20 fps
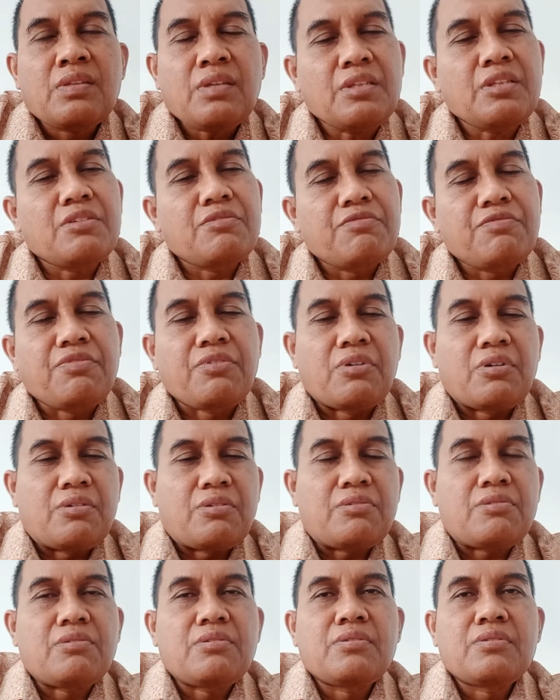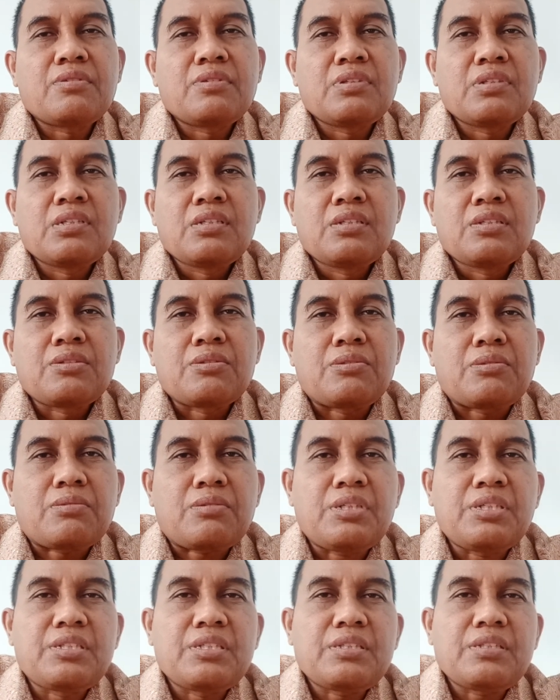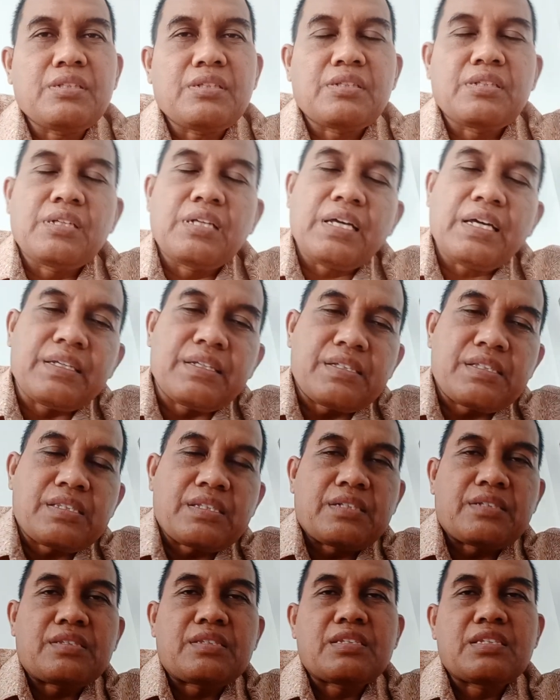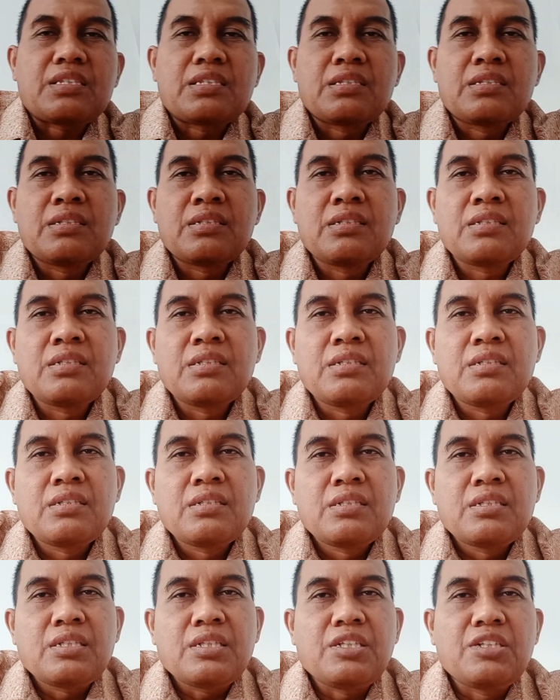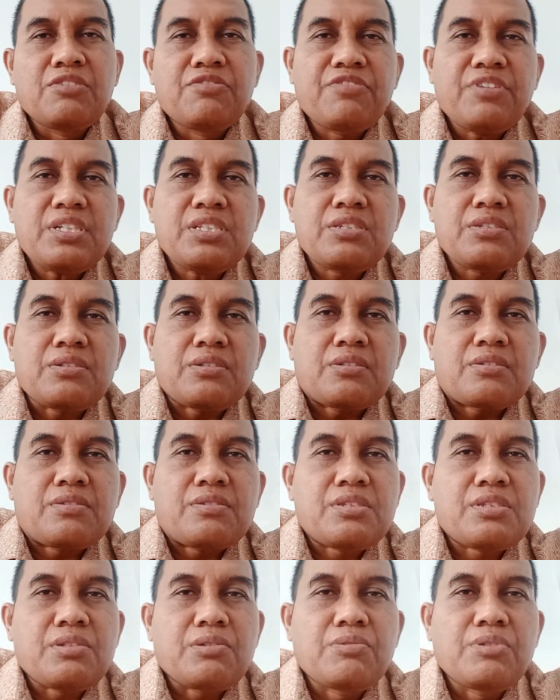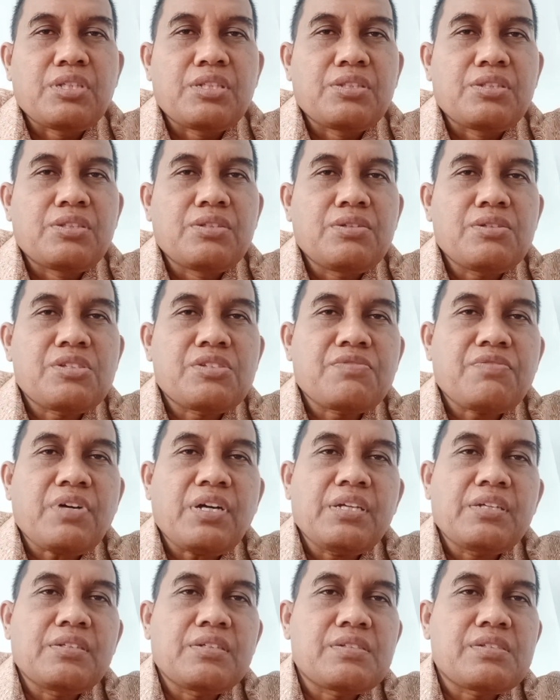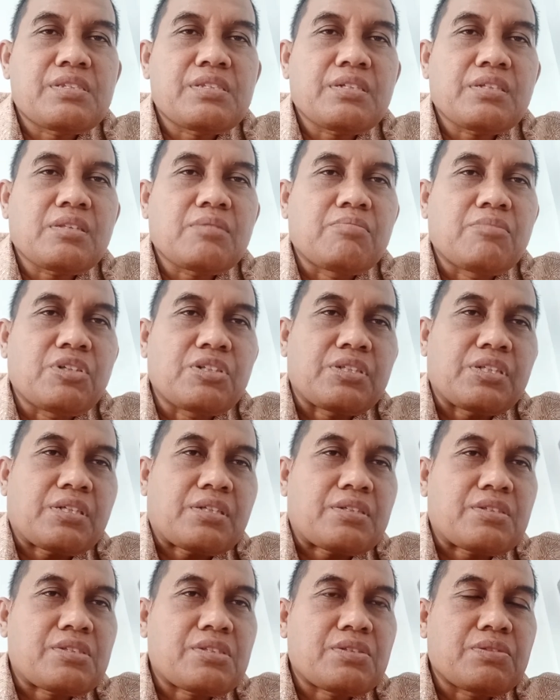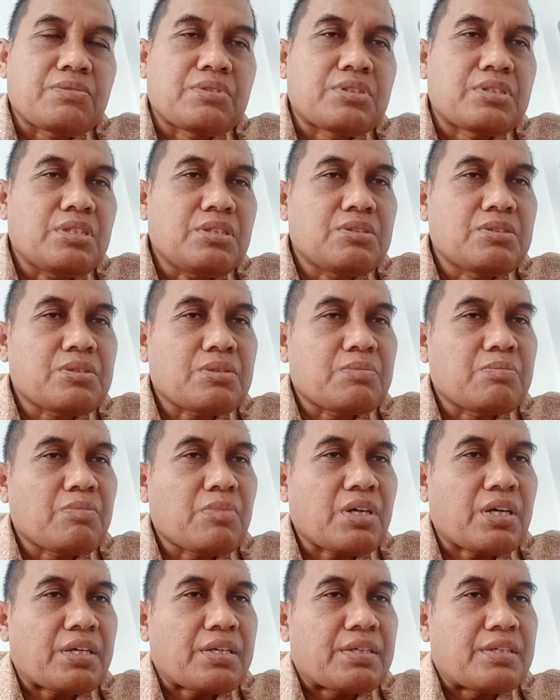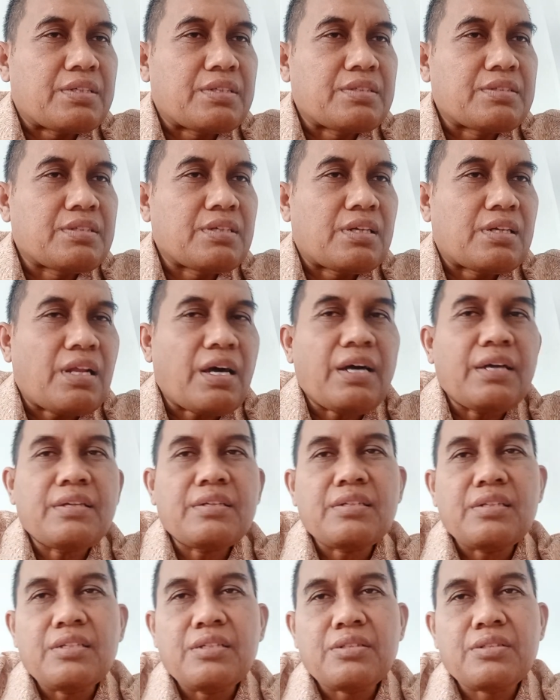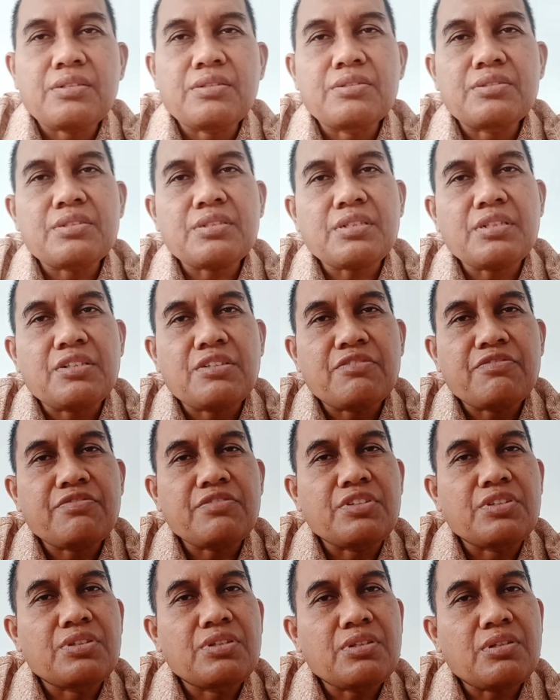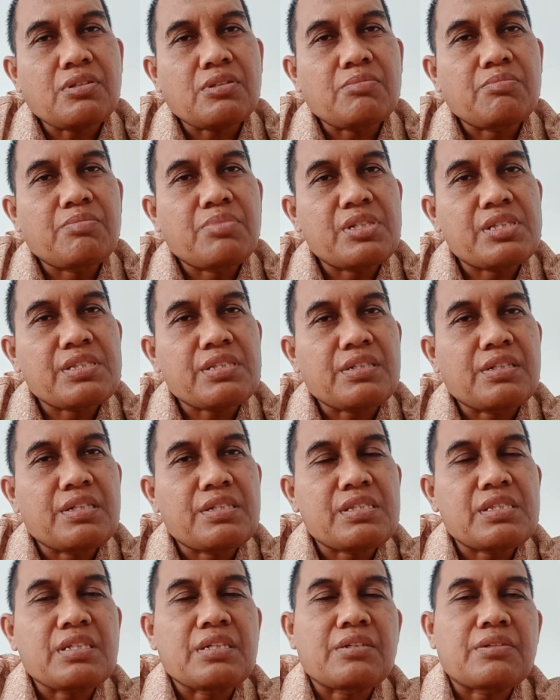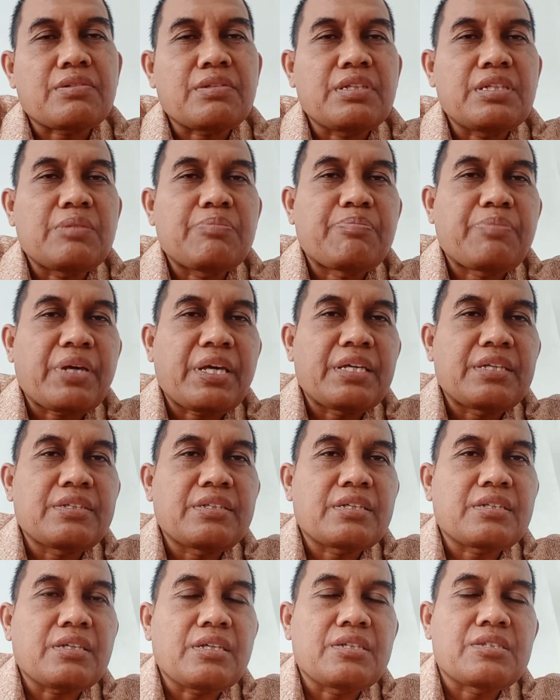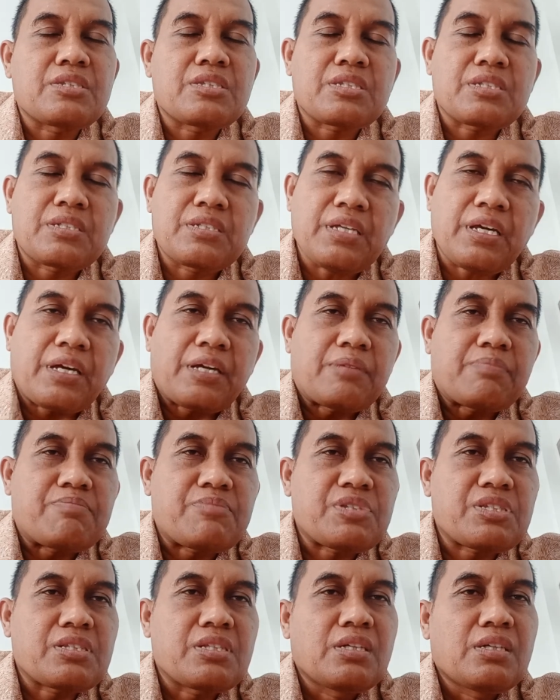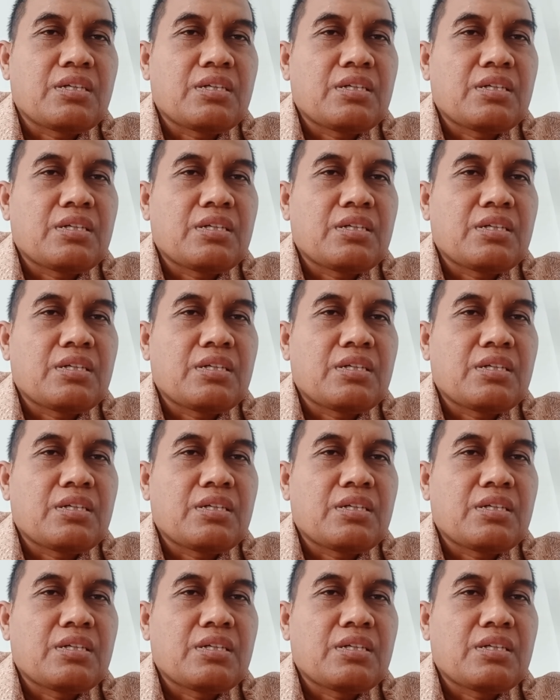And then fourth, credit analysis. Investors will use financial models to determine the likelihood of your business repaying its debts